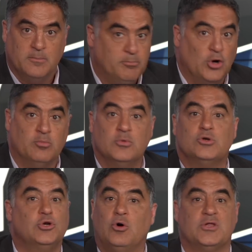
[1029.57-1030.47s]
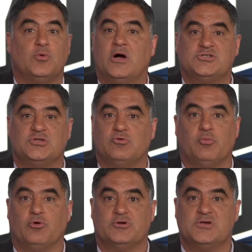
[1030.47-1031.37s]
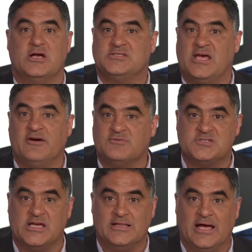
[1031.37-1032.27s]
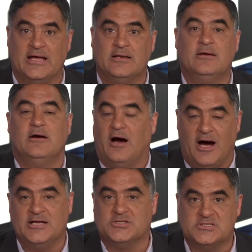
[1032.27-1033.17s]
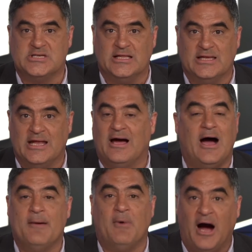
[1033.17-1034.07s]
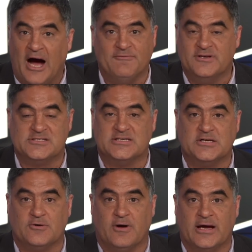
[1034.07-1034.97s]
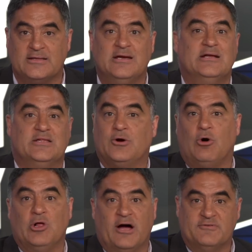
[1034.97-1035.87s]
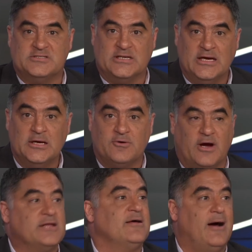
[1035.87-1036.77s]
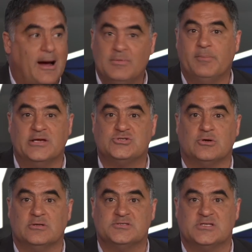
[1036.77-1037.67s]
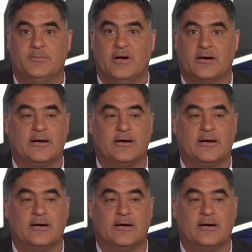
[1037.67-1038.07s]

Boom. No other Washington reporter has ever said that. I just said that. I'm obviously correct. They're all obviously incorrect. I'm the best journalist in America.